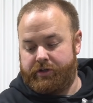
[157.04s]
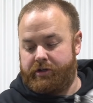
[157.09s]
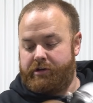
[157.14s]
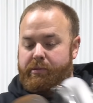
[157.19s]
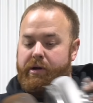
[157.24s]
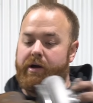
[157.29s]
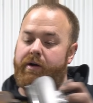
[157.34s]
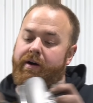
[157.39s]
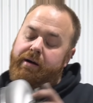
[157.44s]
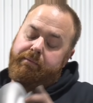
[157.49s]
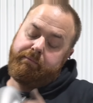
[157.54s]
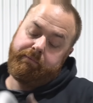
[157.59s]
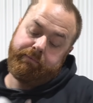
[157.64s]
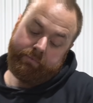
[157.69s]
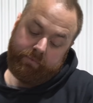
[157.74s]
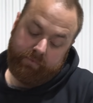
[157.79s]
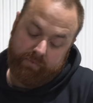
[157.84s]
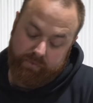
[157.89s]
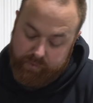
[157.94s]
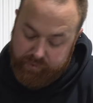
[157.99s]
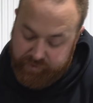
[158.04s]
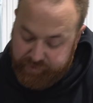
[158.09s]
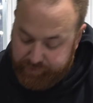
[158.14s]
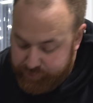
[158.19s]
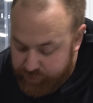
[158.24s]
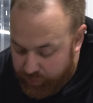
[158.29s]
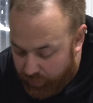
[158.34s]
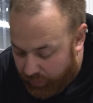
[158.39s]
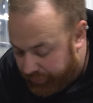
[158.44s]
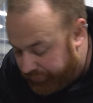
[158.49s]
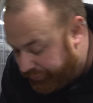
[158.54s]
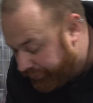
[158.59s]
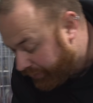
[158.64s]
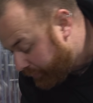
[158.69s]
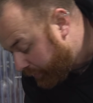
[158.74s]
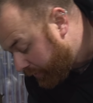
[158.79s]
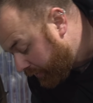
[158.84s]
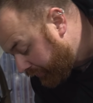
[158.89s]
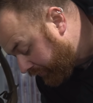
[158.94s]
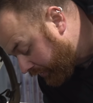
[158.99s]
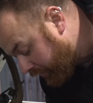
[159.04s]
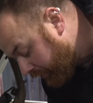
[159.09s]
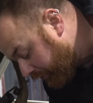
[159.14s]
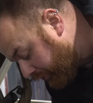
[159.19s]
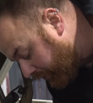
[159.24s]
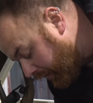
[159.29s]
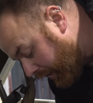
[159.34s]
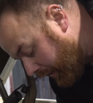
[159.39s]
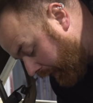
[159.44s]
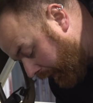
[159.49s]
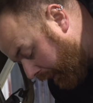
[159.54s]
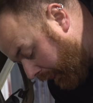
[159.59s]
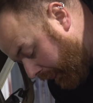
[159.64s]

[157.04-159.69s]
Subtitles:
turbo up, try and see where it's going to sit.